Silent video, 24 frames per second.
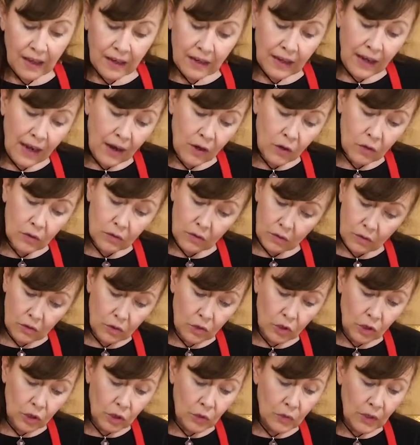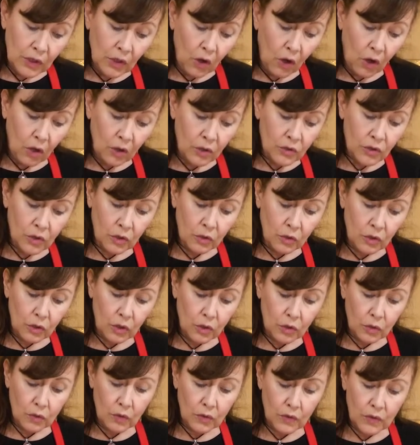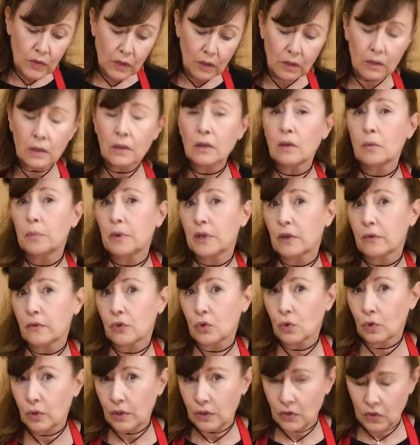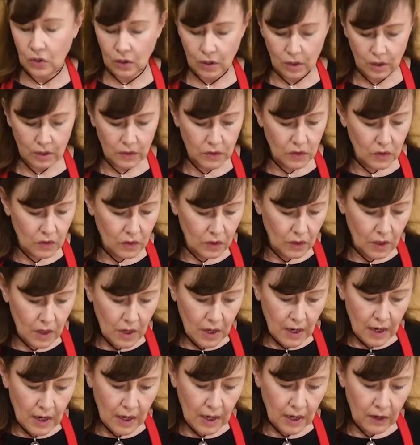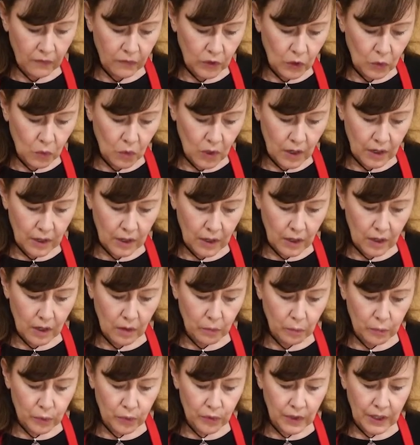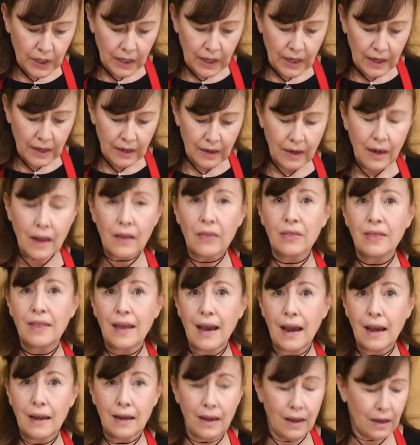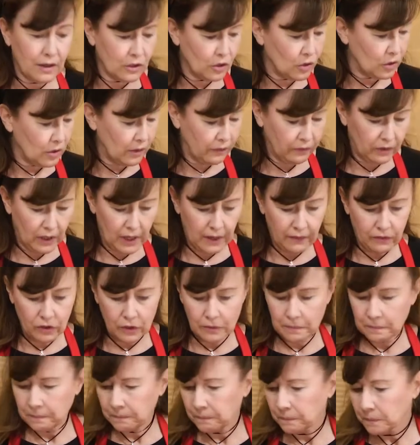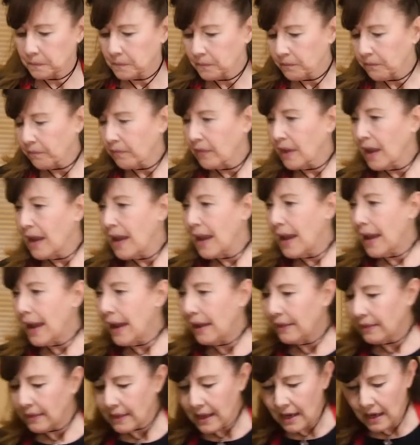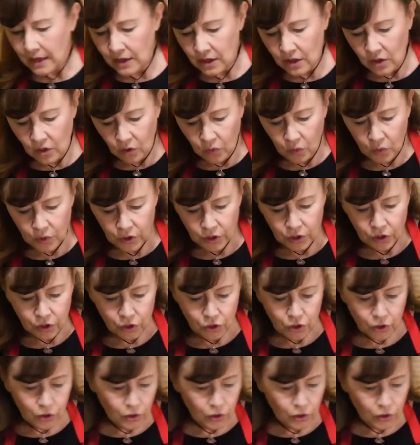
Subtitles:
Now, you can also use a little bit of soy sauce if you want to bring in that extra flavor. And then we're going to